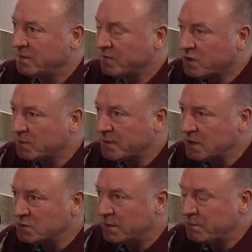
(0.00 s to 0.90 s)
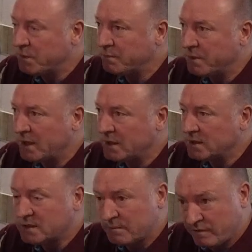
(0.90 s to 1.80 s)
difficult because we we played
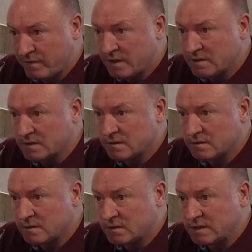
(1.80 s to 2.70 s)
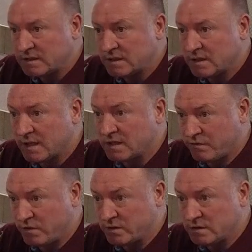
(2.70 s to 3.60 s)
in the semi-finals on a Saturday
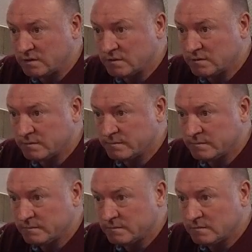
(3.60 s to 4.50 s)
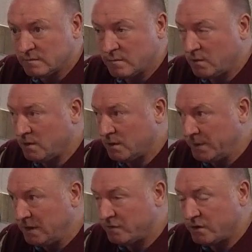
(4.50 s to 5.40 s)
against Forest. We, we
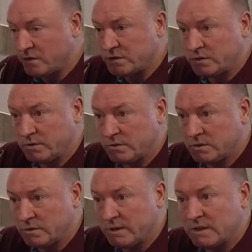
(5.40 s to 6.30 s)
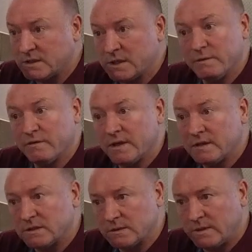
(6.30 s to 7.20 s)
beaten Forest two two 0 in the
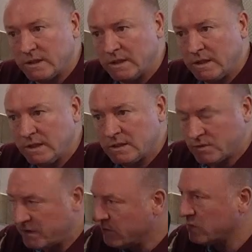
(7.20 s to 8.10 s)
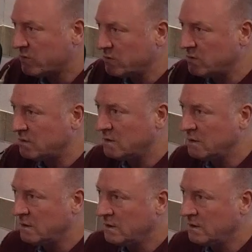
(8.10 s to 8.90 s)
semi-finals as well. So everyone thought